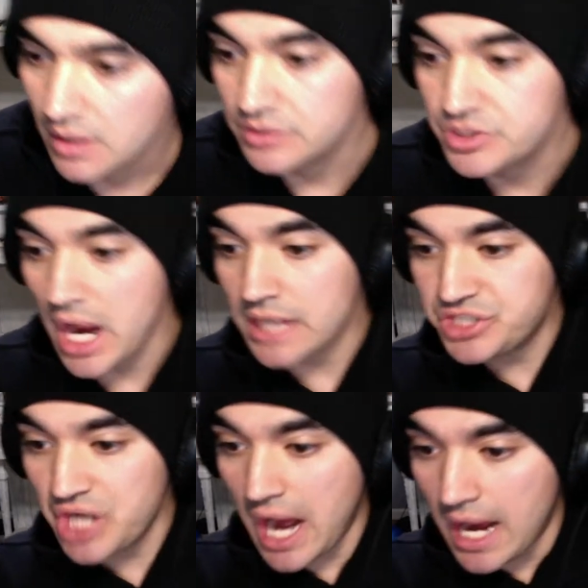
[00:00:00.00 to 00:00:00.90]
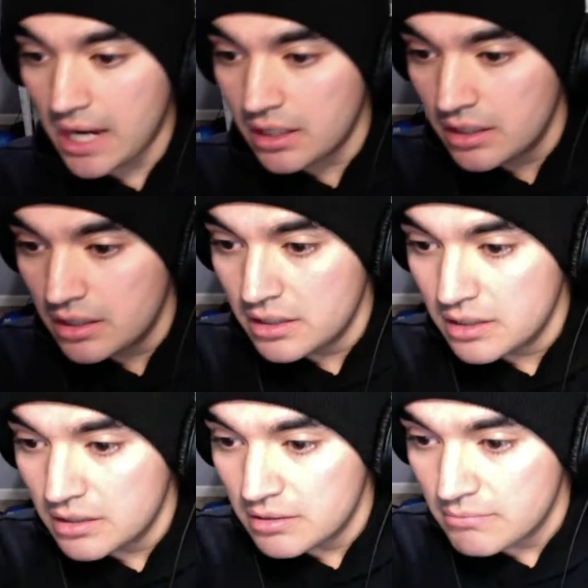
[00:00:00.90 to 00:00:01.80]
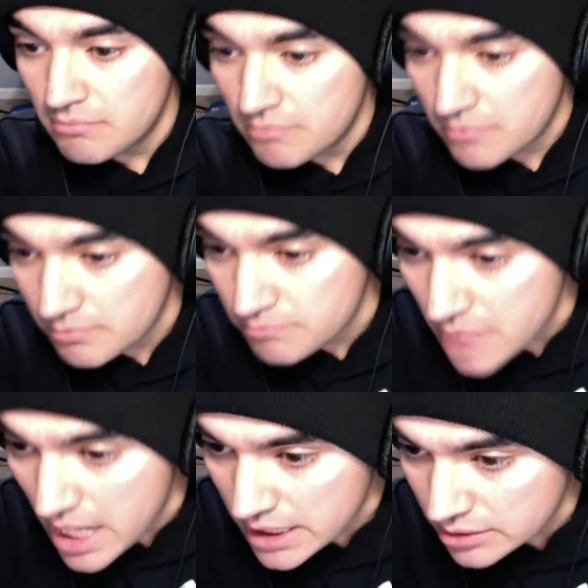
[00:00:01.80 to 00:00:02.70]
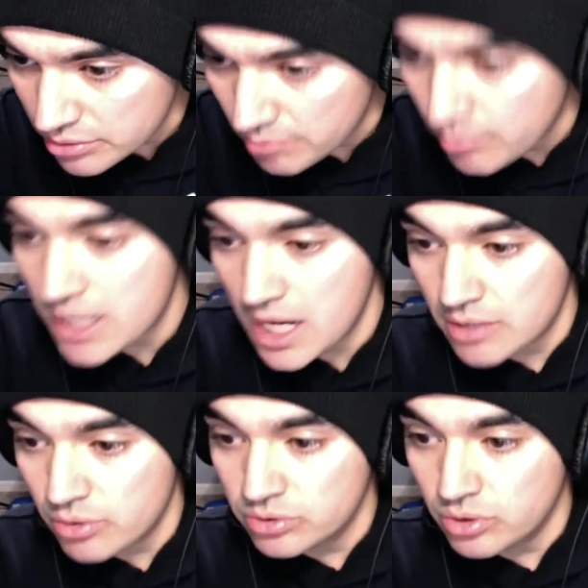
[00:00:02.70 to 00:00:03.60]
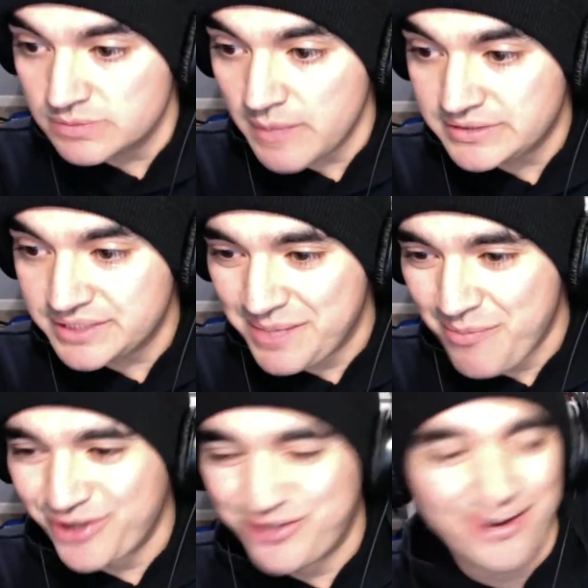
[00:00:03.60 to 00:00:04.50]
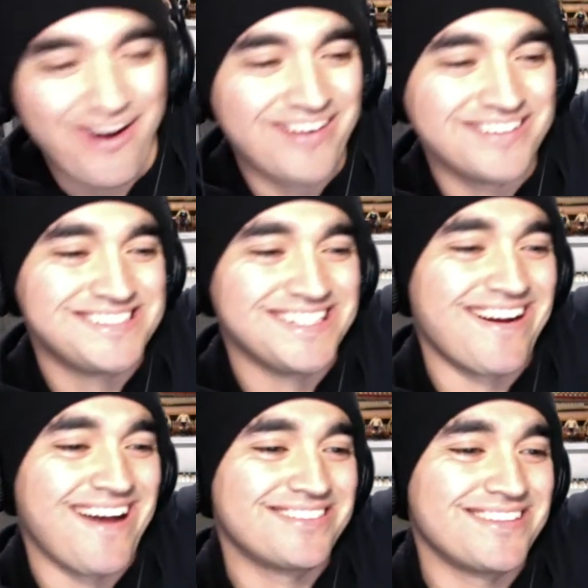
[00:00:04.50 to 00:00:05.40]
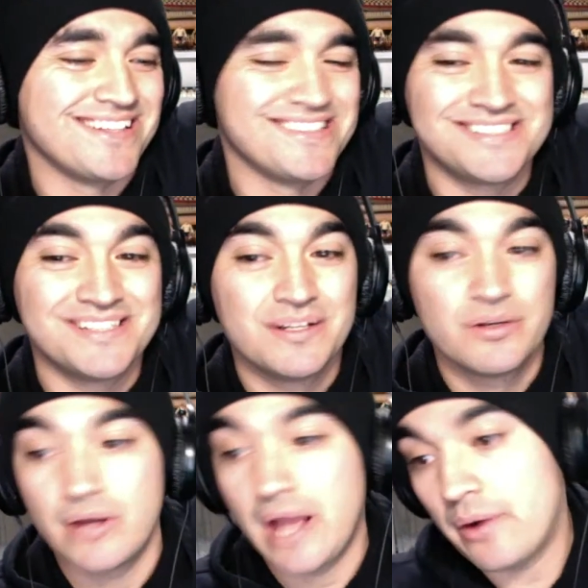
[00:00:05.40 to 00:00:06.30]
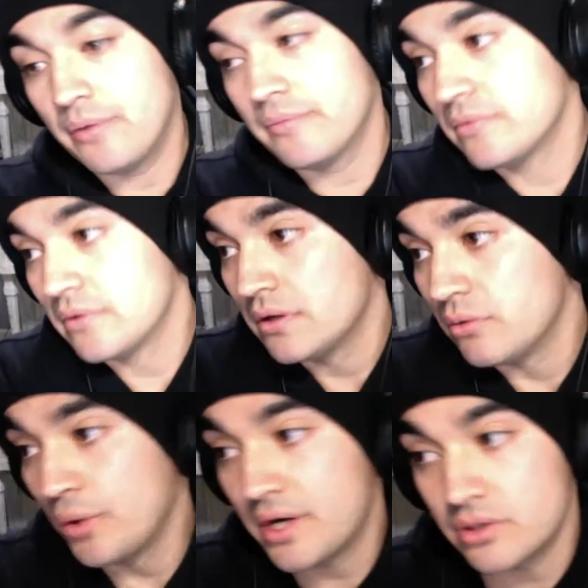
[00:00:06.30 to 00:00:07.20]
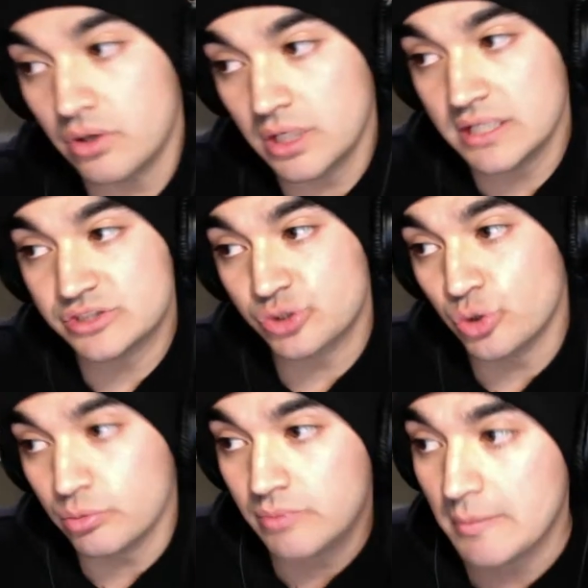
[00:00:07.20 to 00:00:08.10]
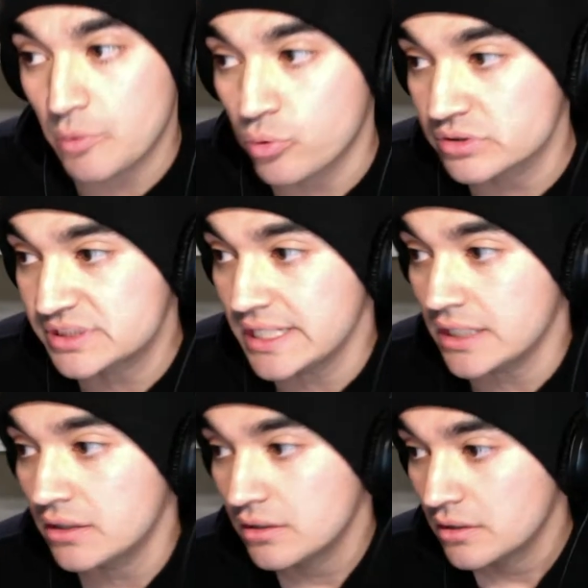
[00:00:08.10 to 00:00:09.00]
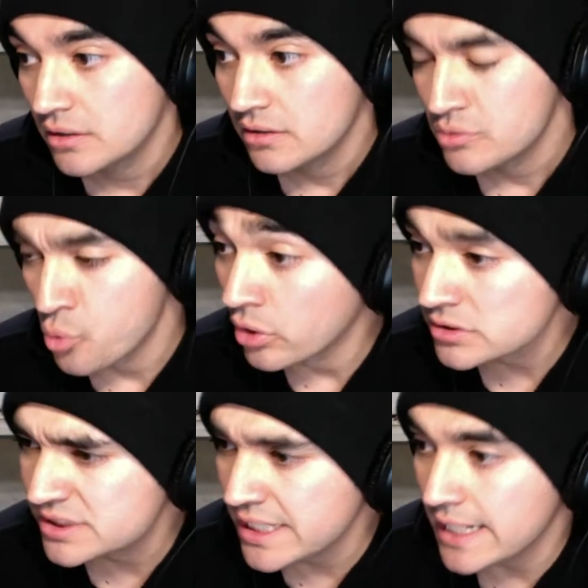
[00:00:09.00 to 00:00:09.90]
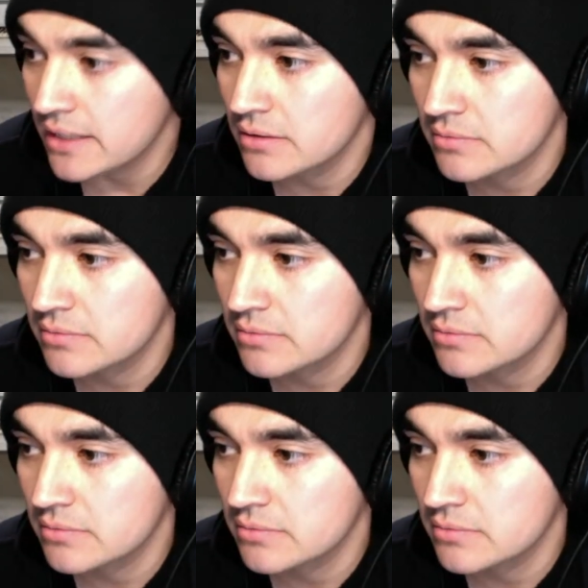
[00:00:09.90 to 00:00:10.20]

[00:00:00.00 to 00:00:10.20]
JJ Moreno knows Mexican martial arts. He got this. We can only assume. I mean, we'll see. We'll see.